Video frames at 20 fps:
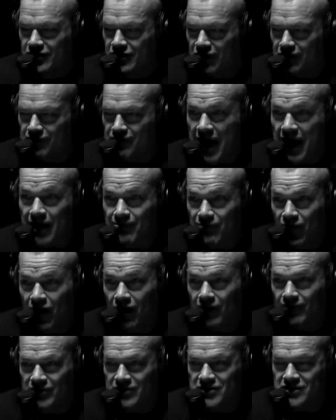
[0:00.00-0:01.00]
a bad
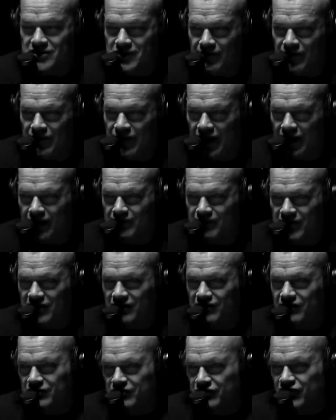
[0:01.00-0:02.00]
problem because it's something that can
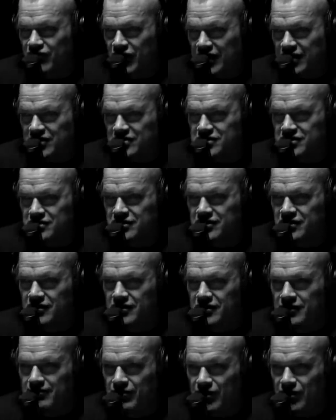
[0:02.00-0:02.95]
be fixed. Yeah.